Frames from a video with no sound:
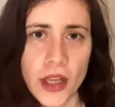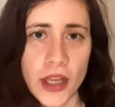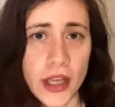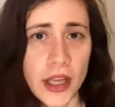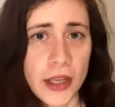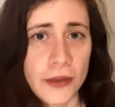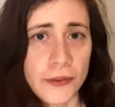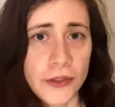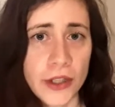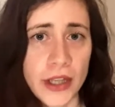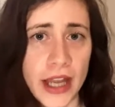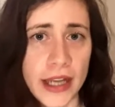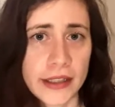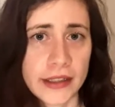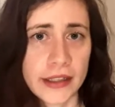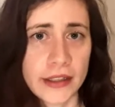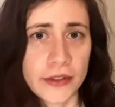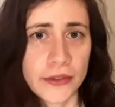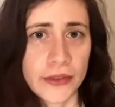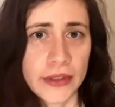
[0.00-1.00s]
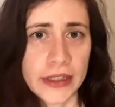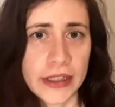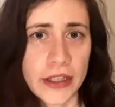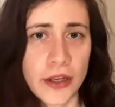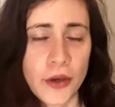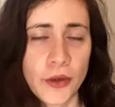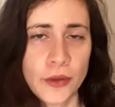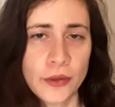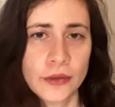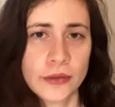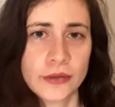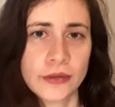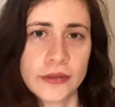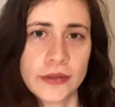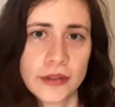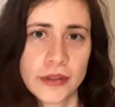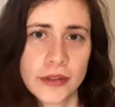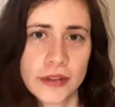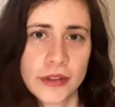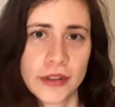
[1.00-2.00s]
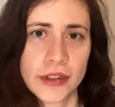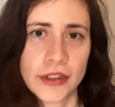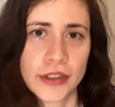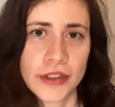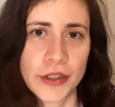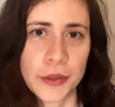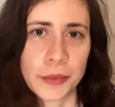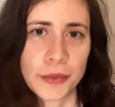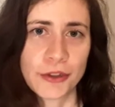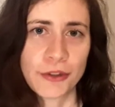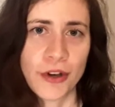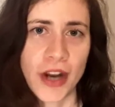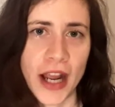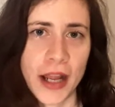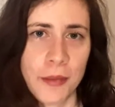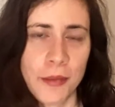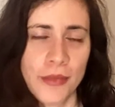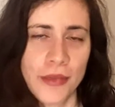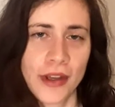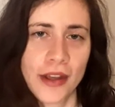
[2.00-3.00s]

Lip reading: If you like this video, subscribe.